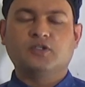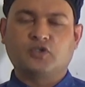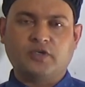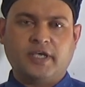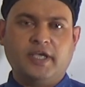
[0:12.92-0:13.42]

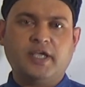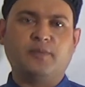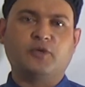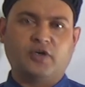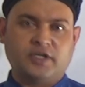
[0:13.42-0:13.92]
Today I
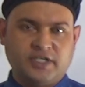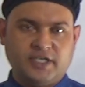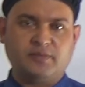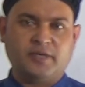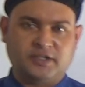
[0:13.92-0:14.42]
am going to
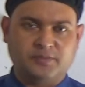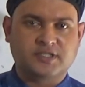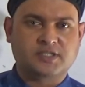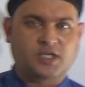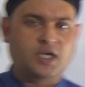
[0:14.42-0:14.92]
take
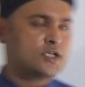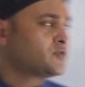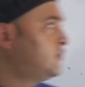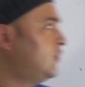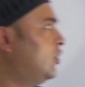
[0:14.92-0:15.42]
mathematics class
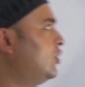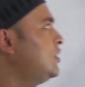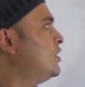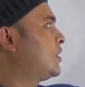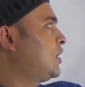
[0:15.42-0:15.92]
for
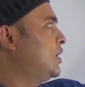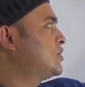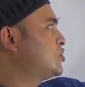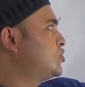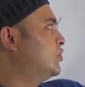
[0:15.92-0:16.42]
class
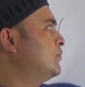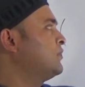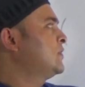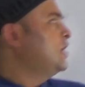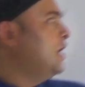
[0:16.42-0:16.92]
2
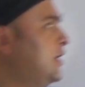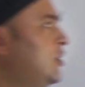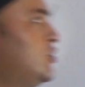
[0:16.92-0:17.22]
and our